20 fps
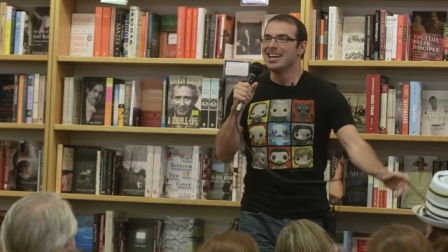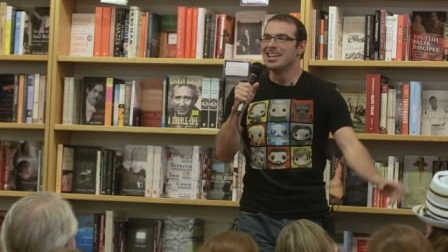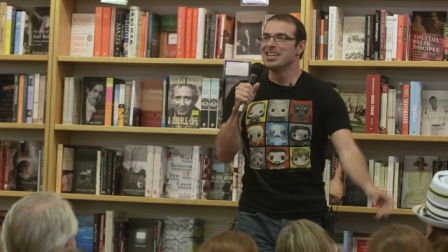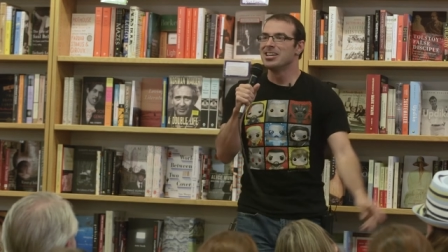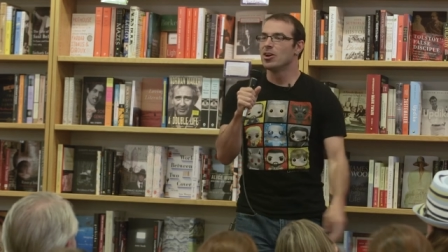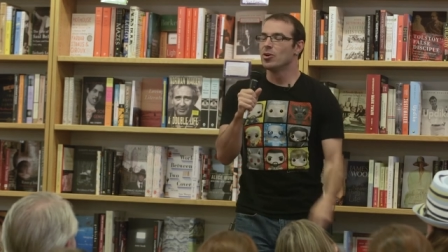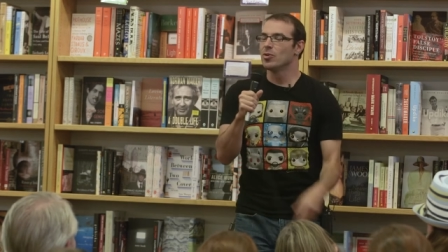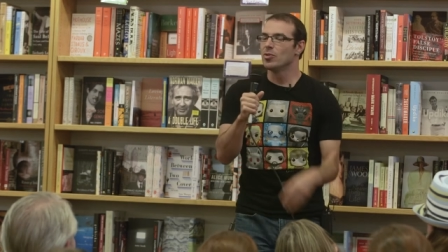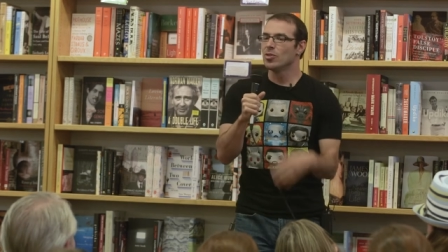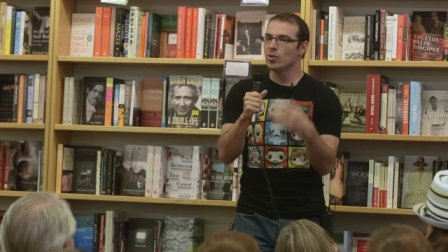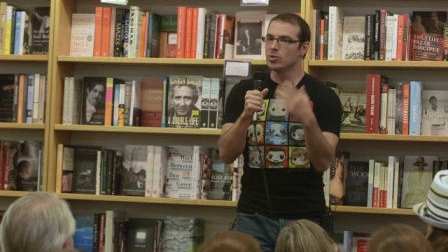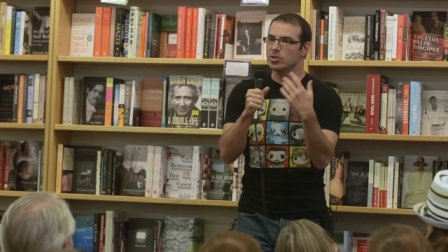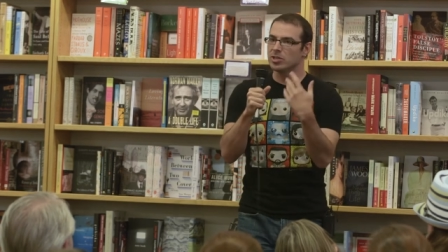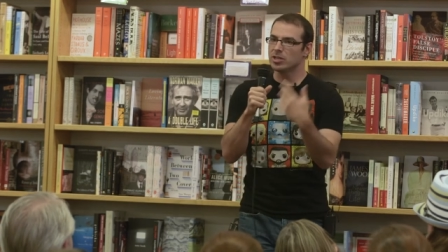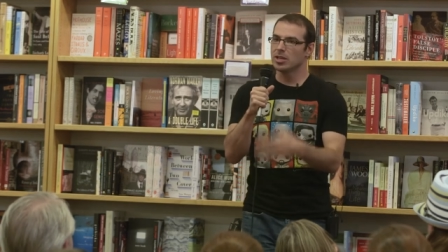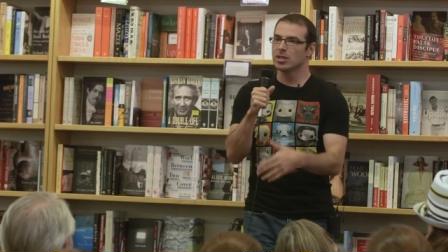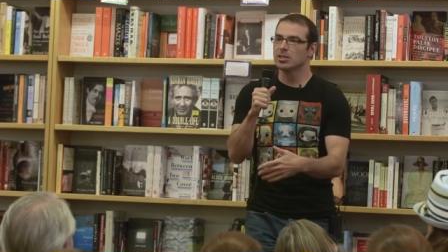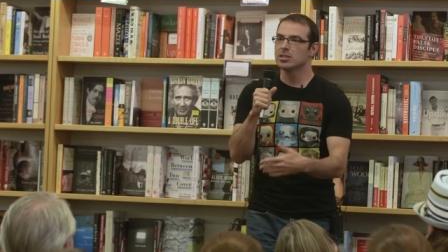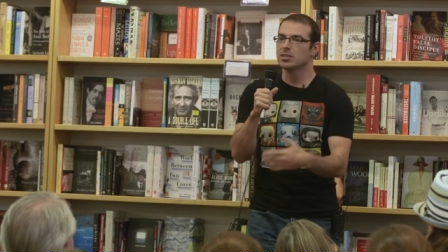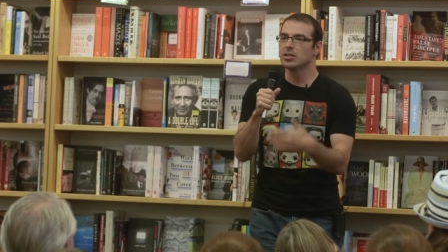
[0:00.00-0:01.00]
you know, those
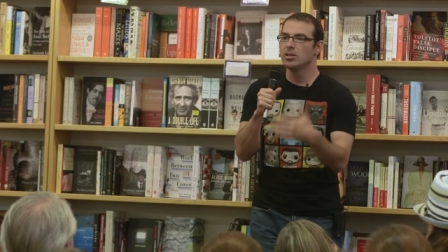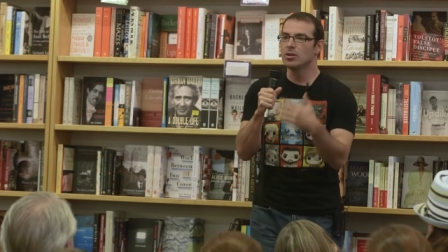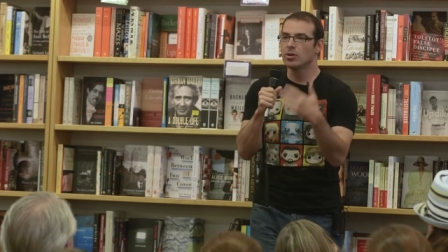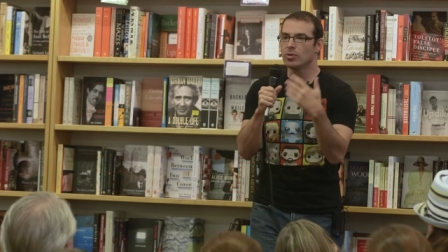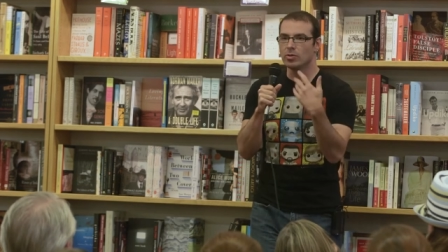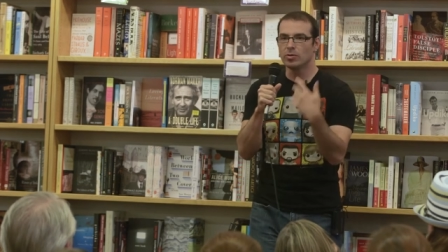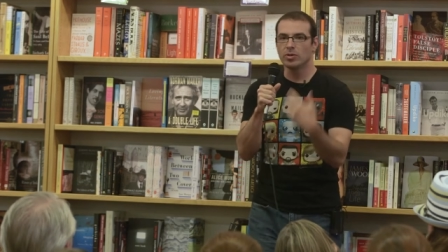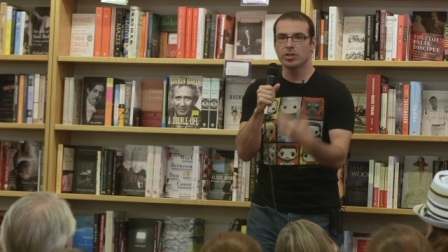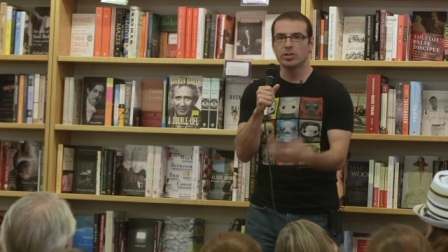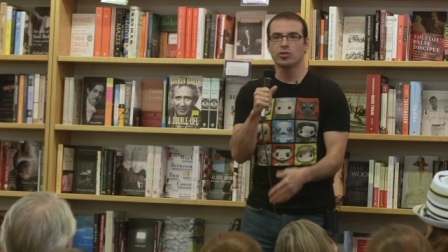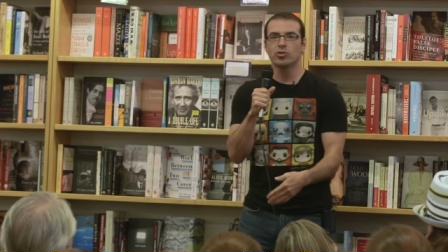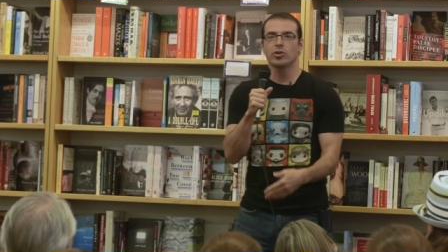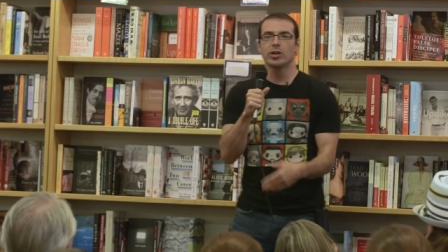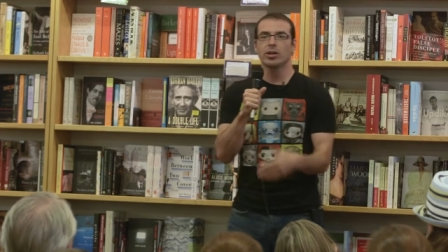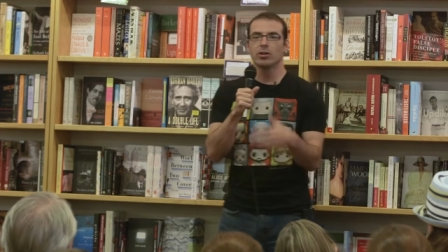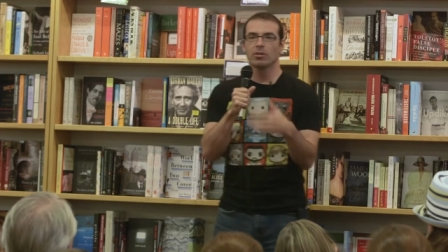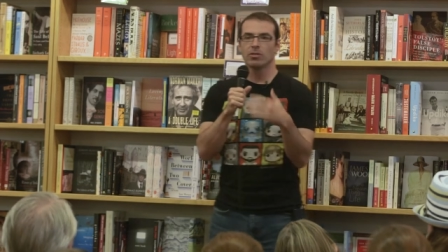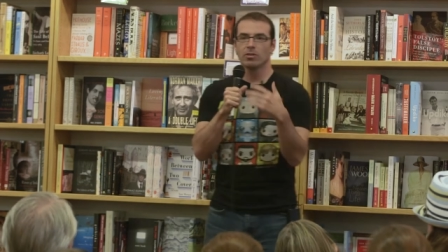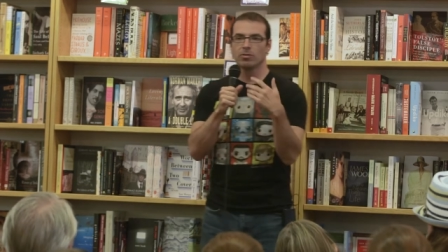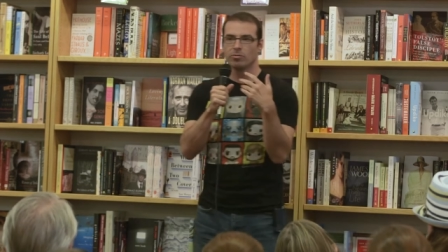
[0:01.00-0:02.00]
things, you know,
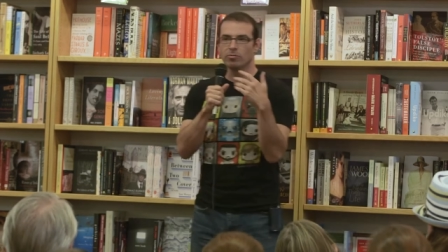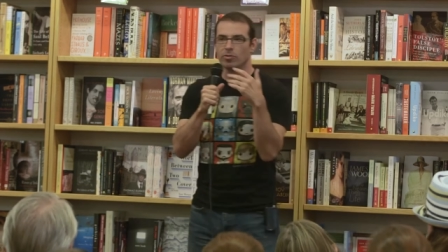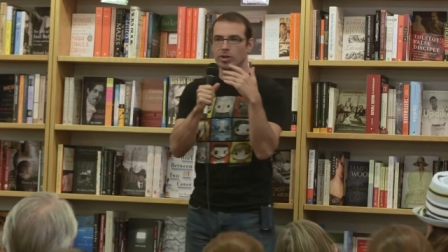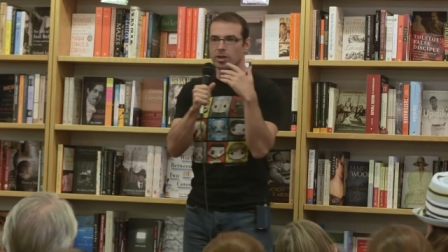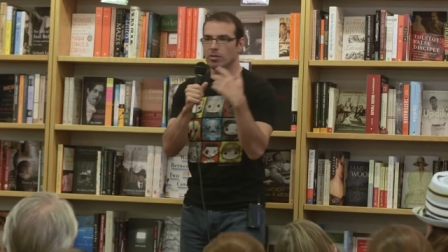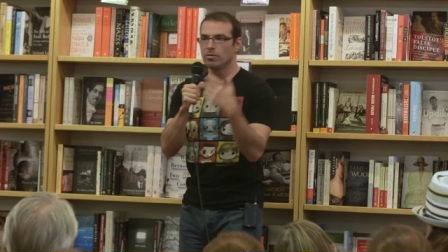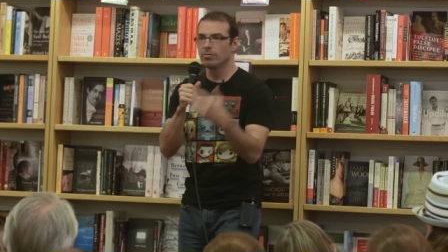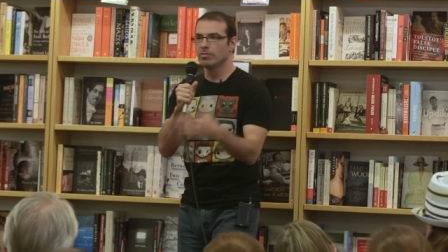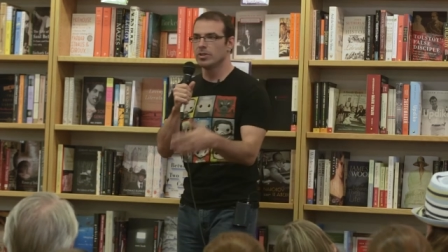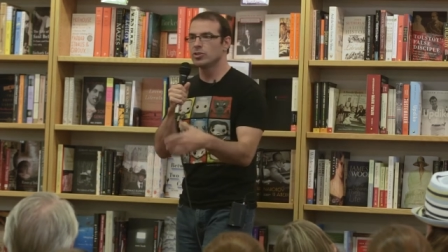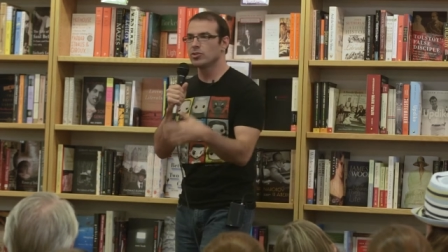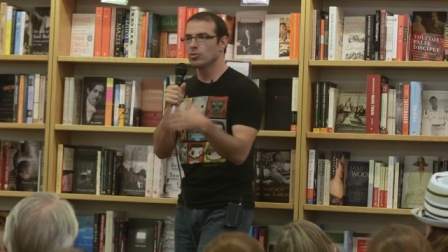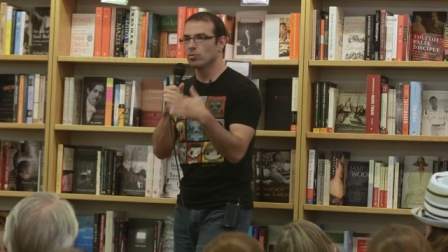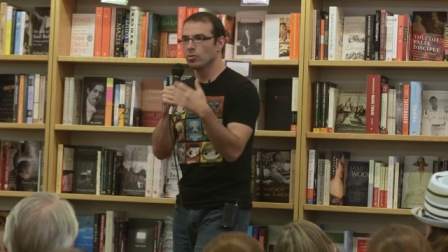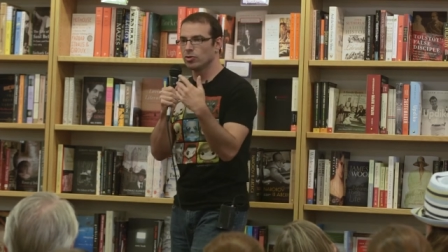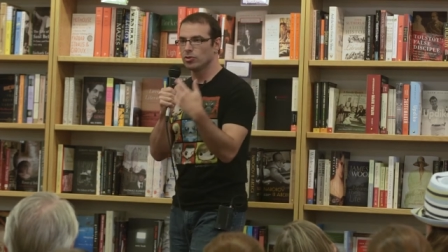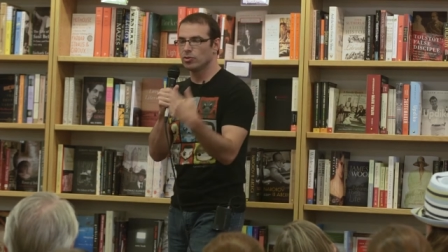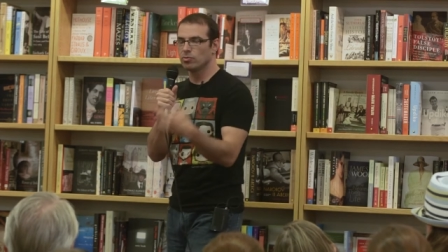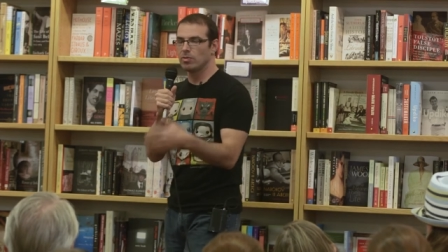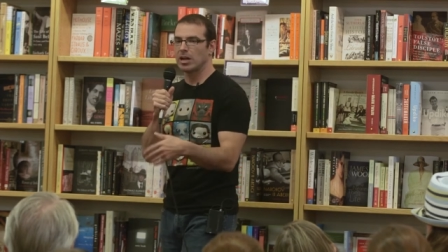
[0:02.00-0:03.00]
trigger real
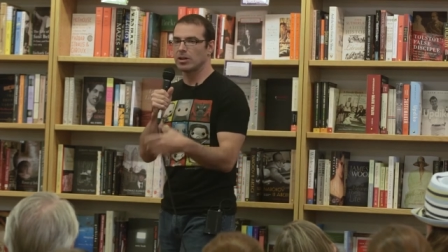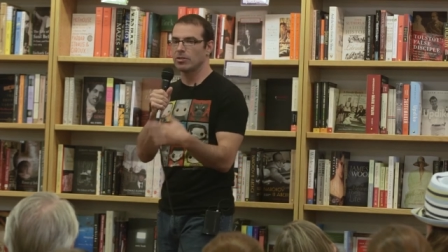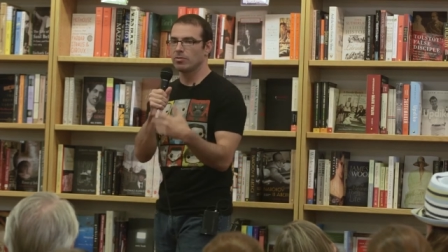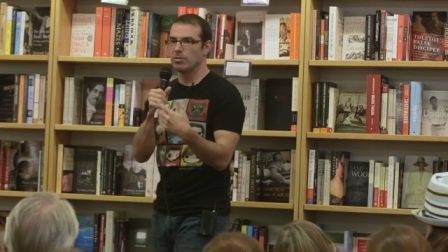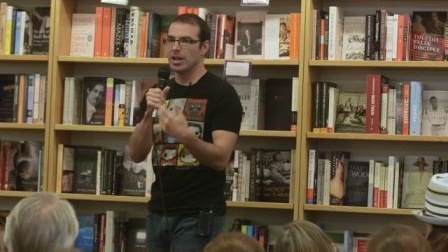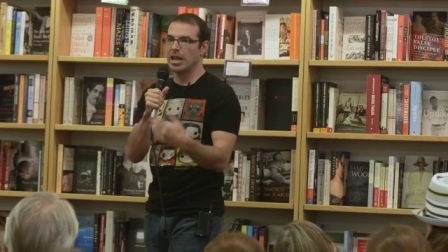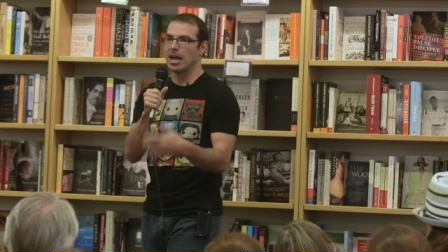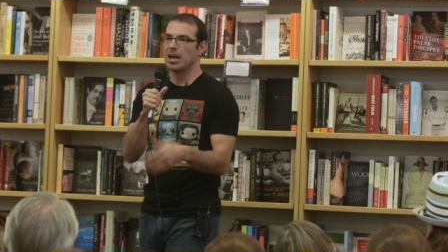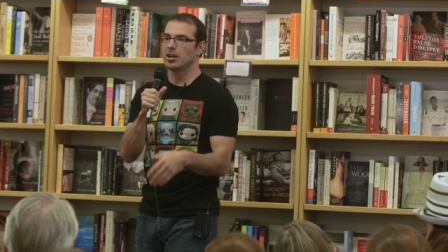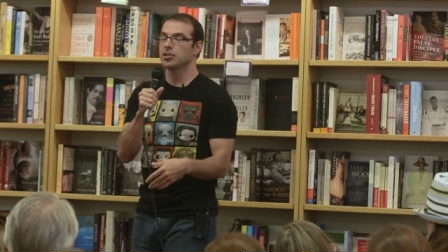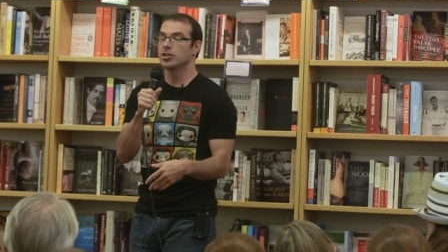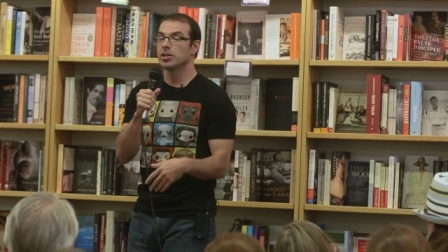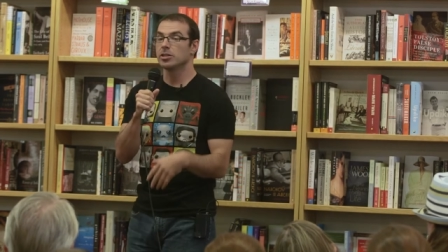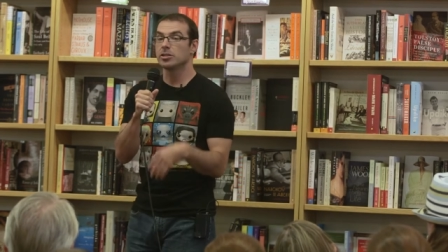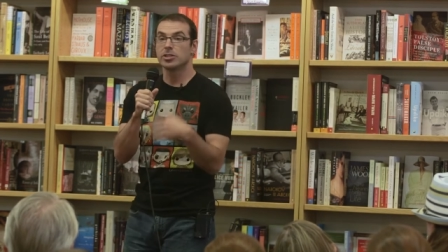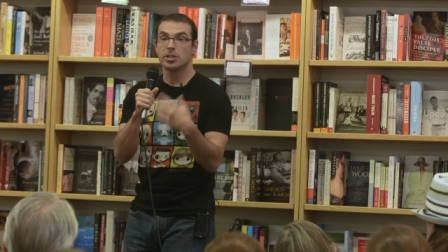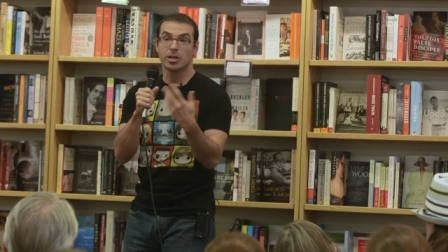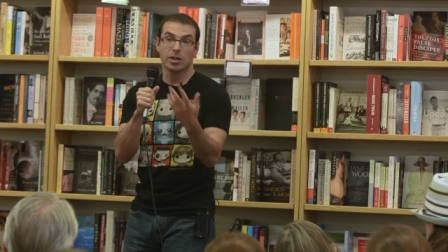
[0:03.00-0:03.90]
visceral direct reactions.